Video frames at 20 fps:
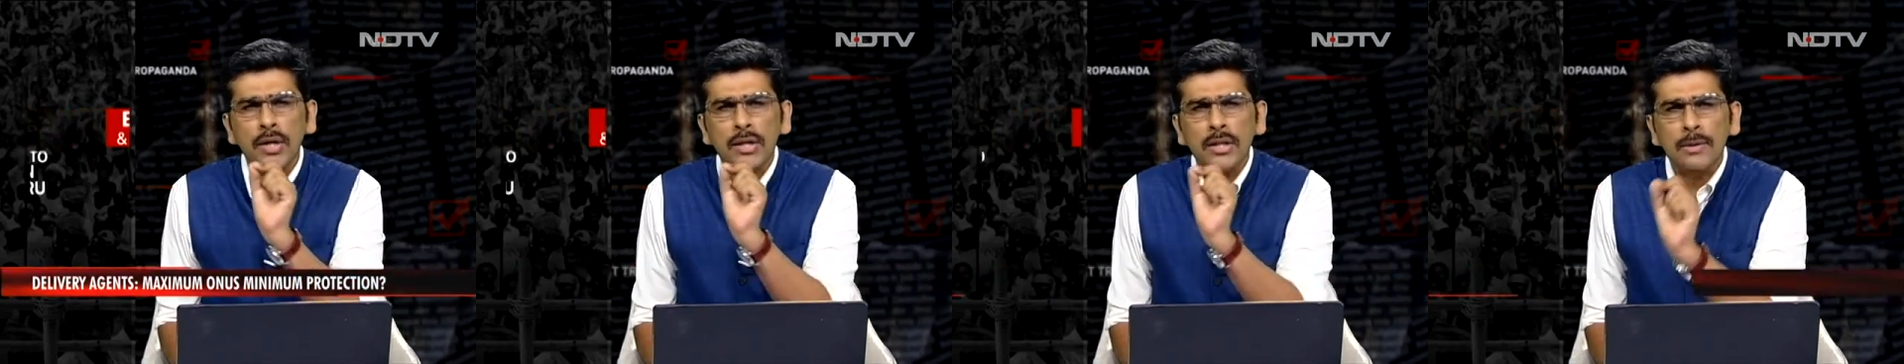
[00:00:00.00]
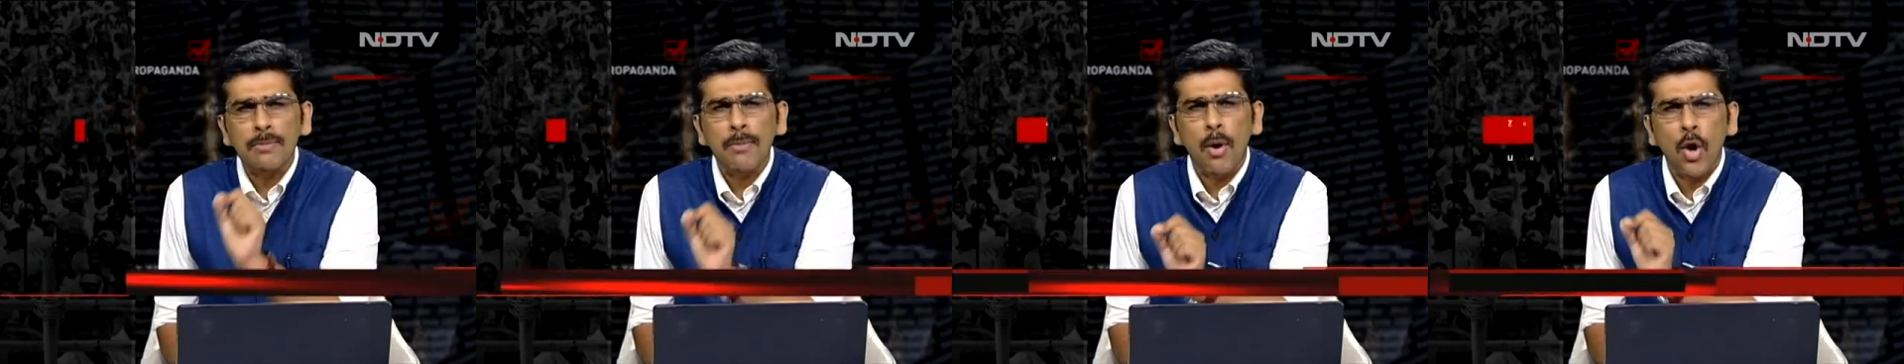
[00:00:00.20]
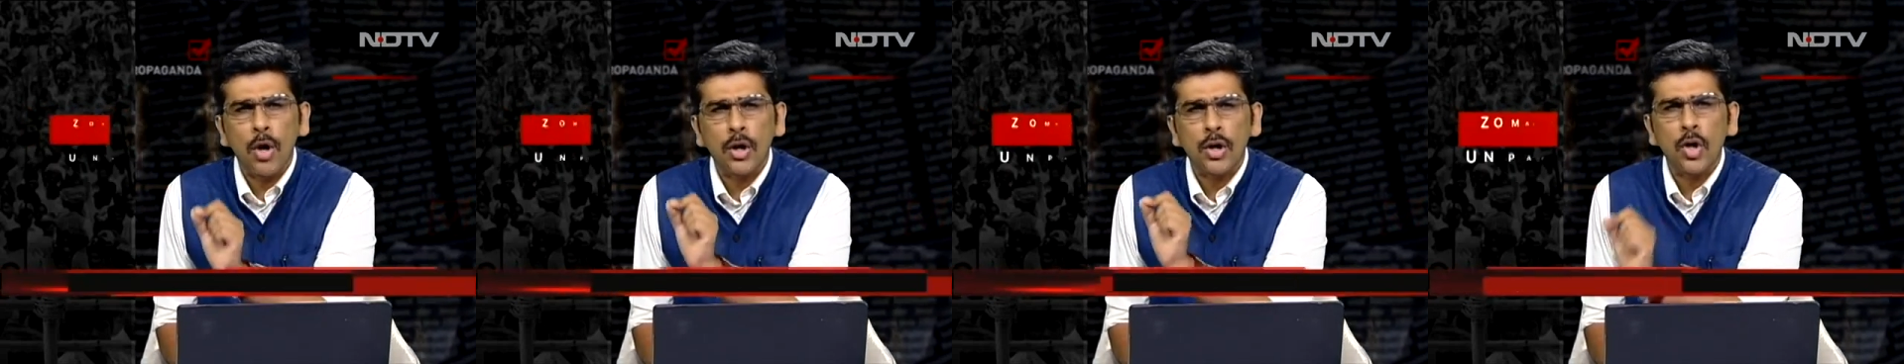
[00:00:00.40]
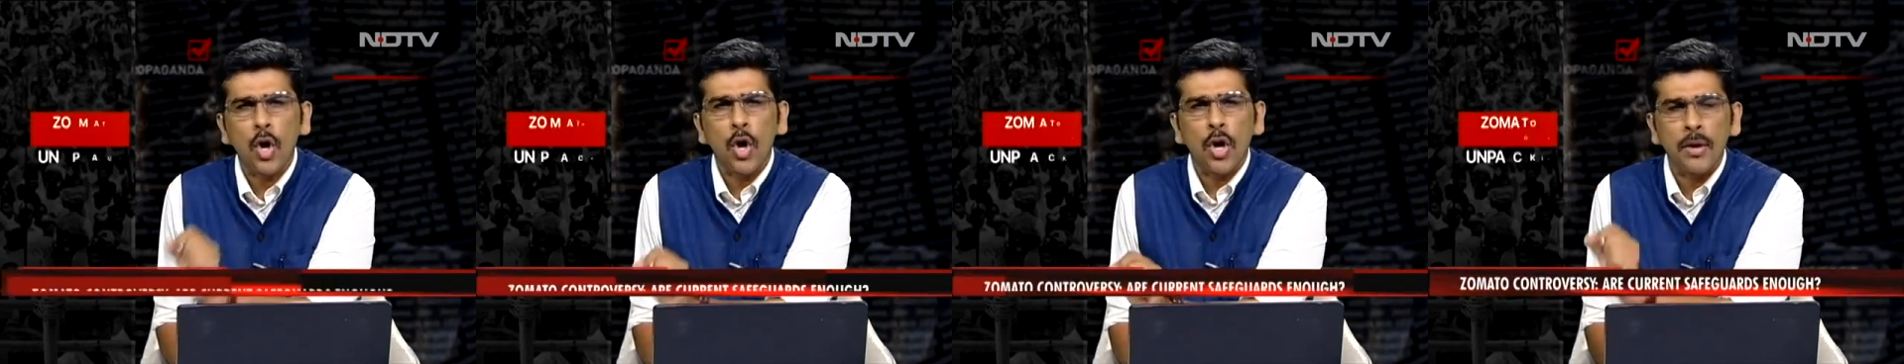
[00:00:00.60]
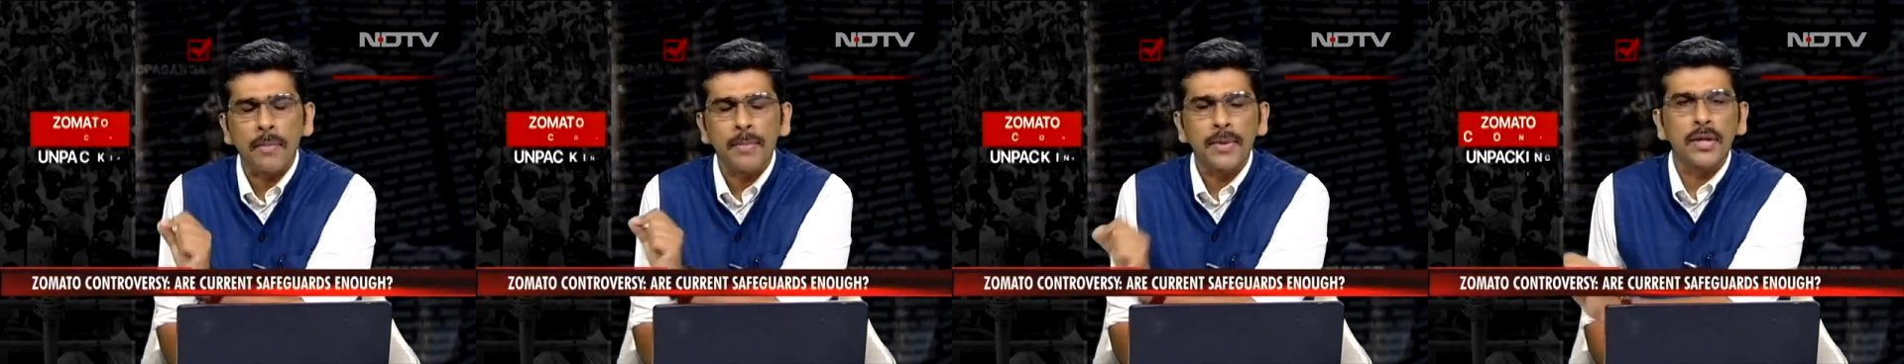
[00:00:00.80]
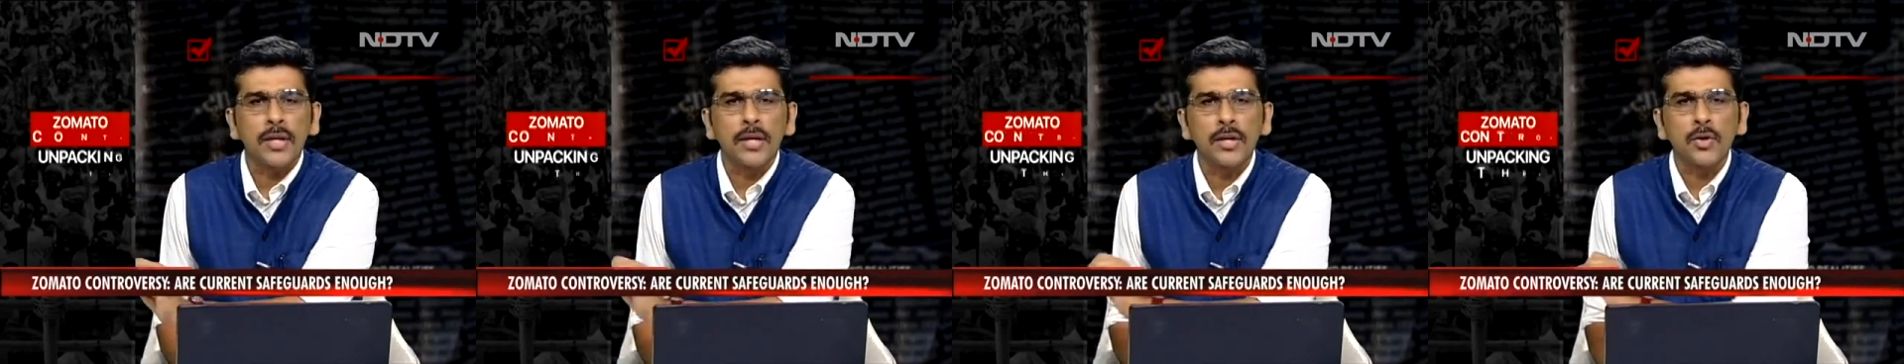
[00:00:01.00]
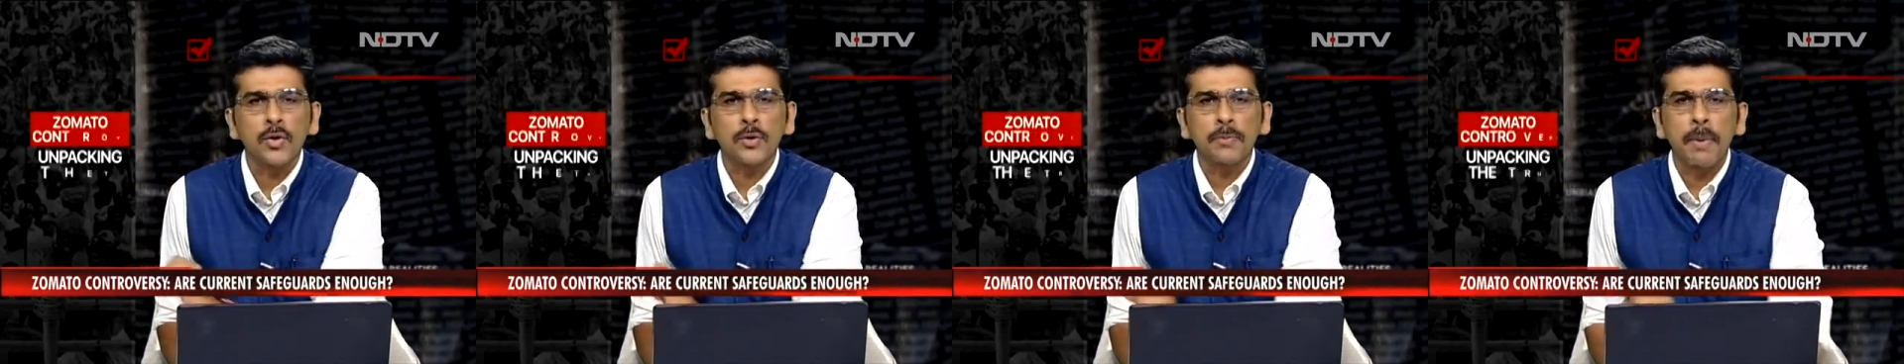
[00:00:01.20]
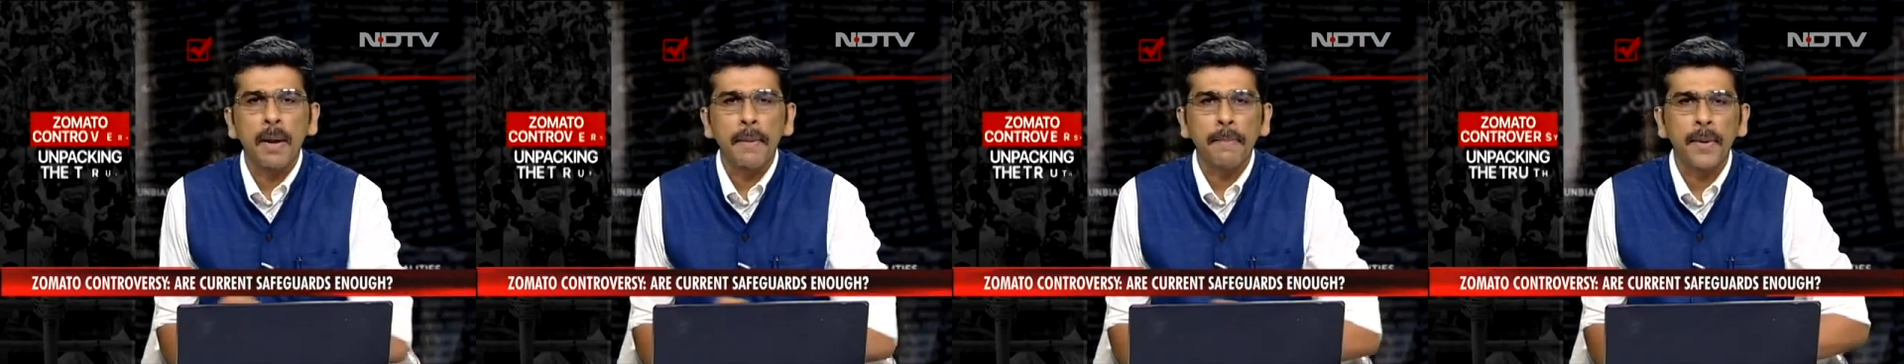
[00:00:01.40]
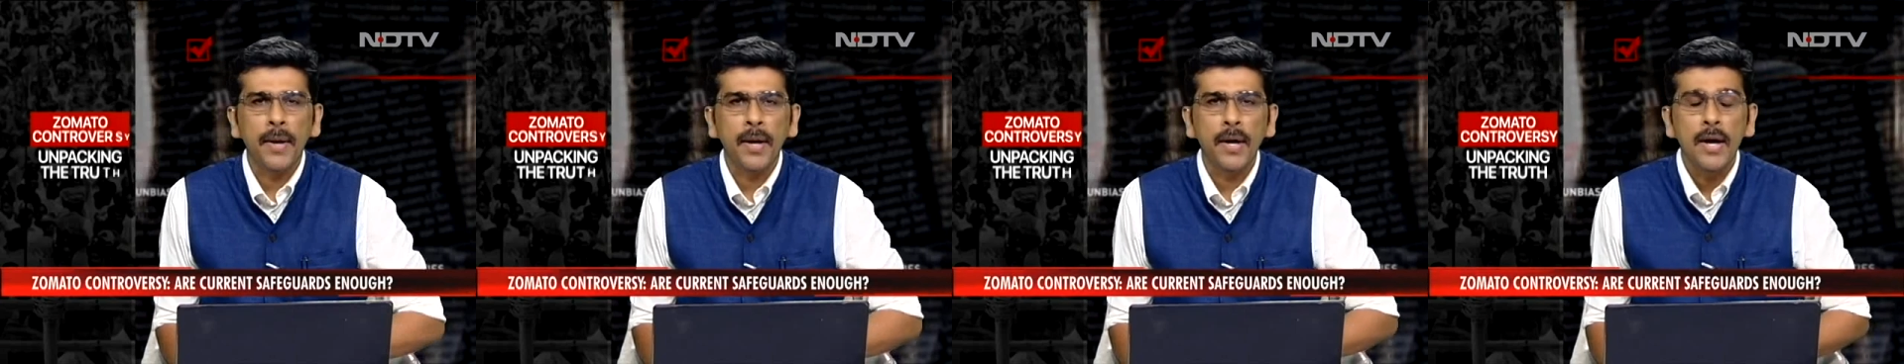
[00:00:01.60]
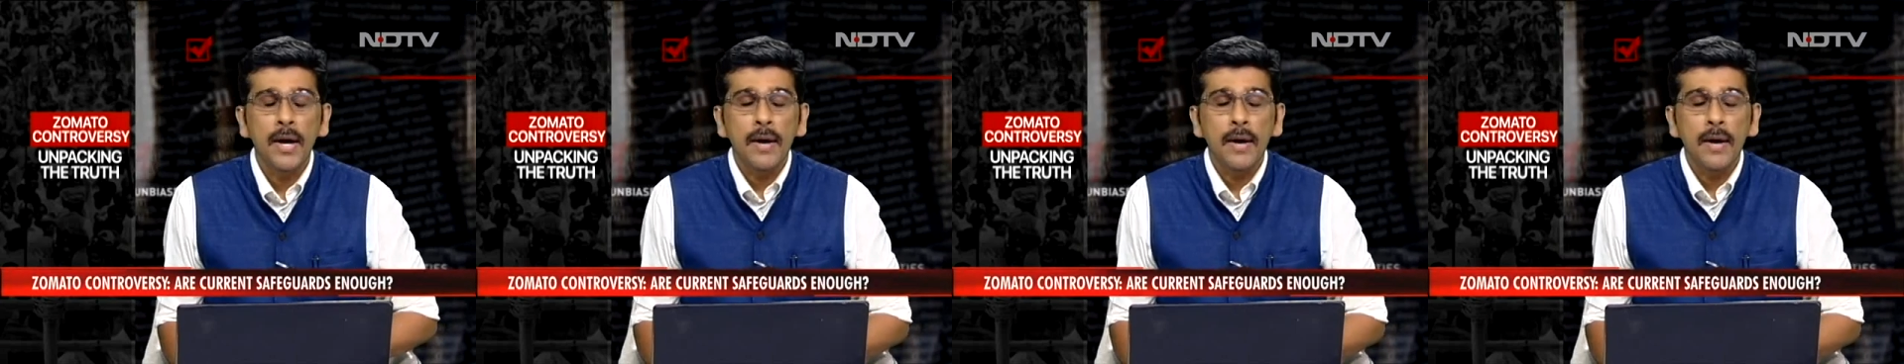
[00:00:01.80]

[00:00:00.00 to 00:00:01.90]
a small column in the newspaper,